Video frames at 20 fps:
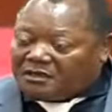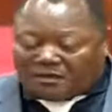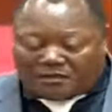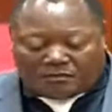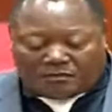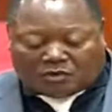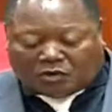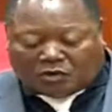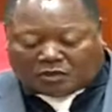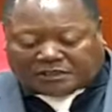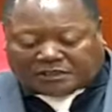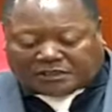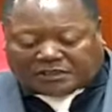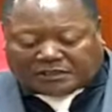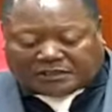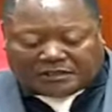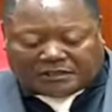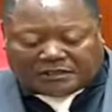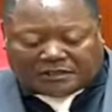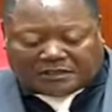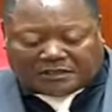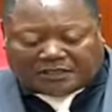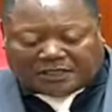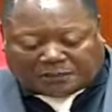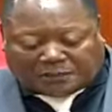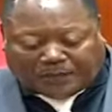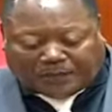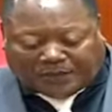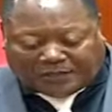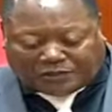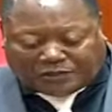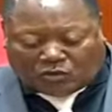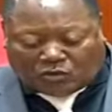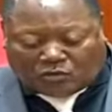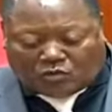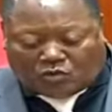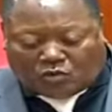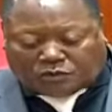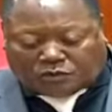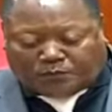Because this
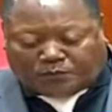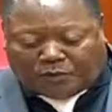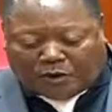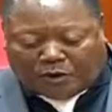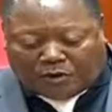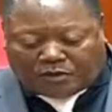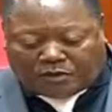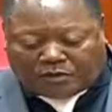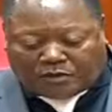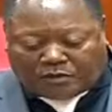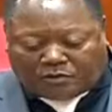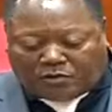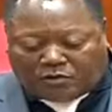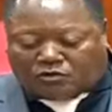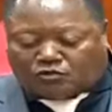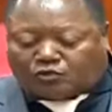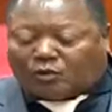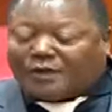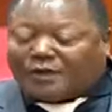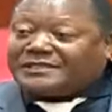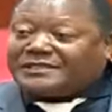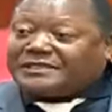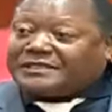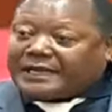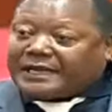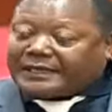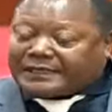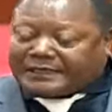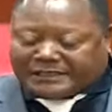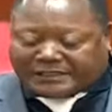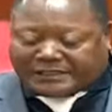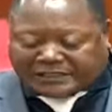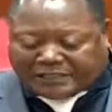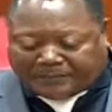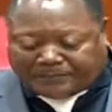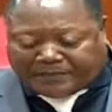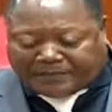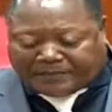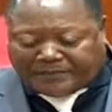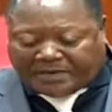person was born on 22nd
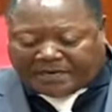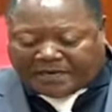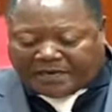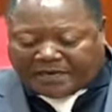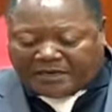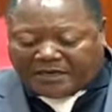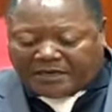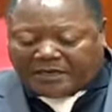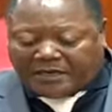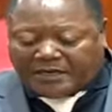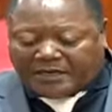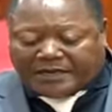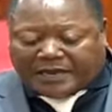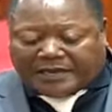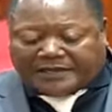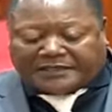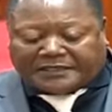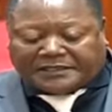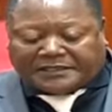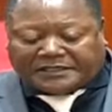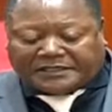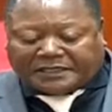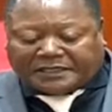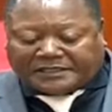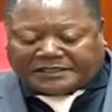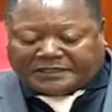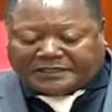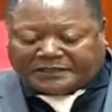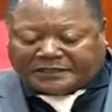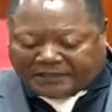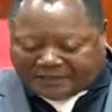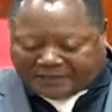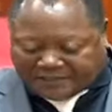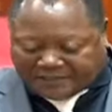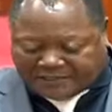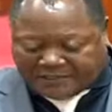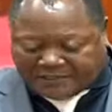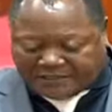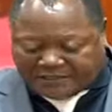September 1963.